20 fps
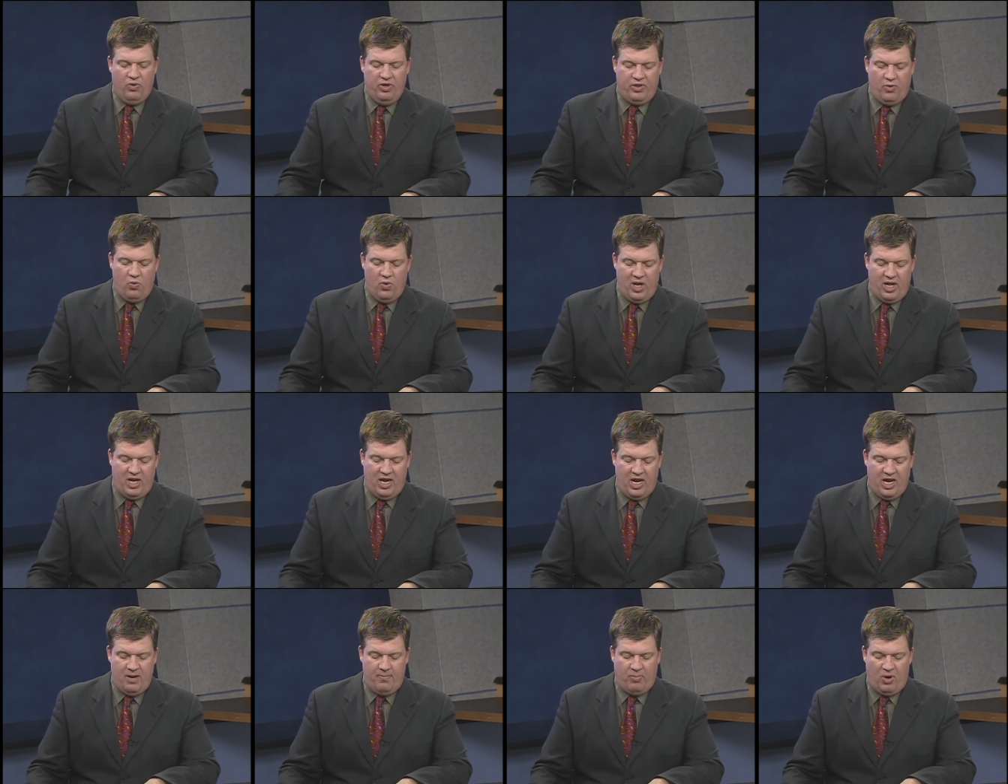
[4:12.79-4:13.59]
with a
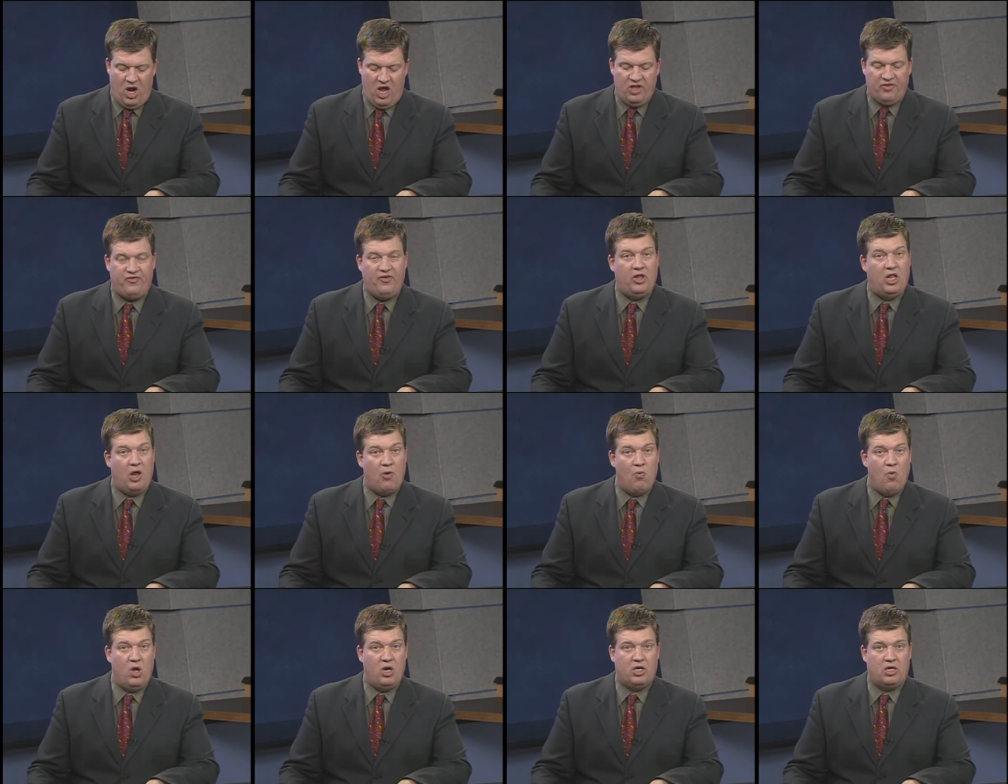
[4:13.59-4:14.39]
win in Brownsville.
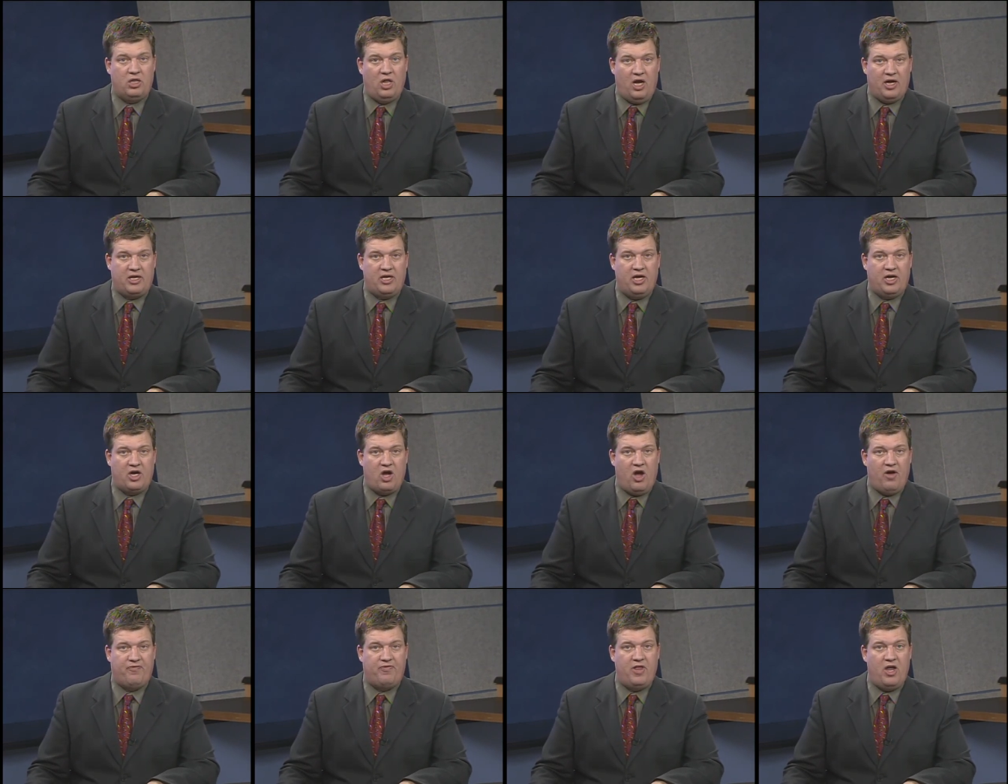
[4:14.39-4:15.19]
A 1 o'clock
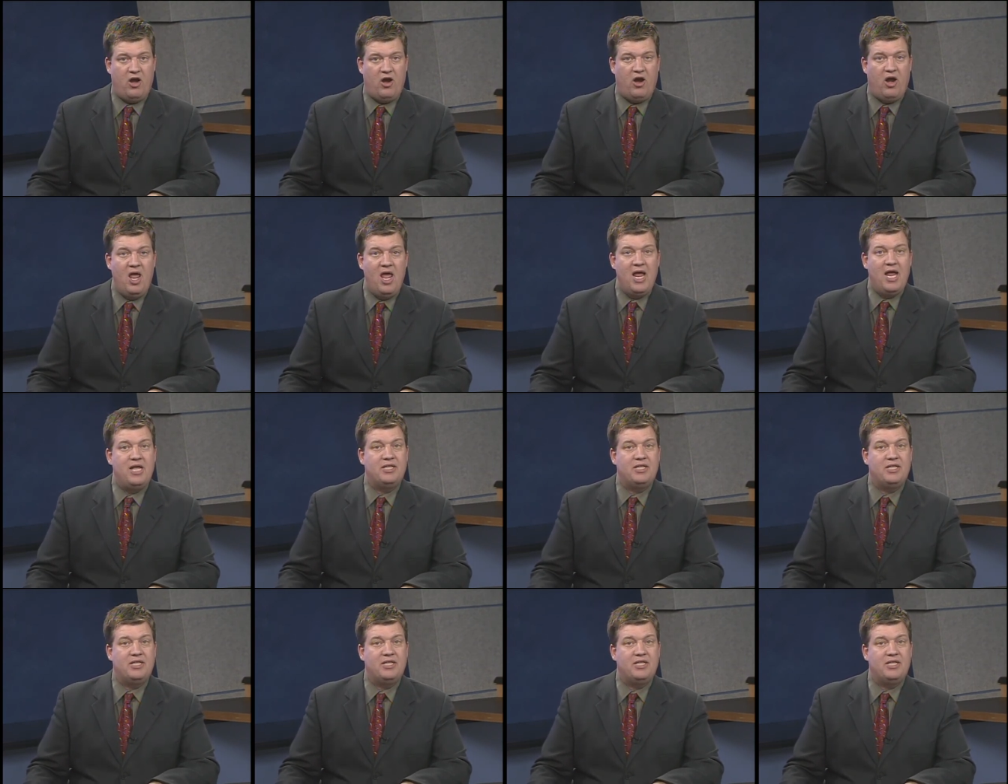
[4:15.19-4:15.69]
kickoff there.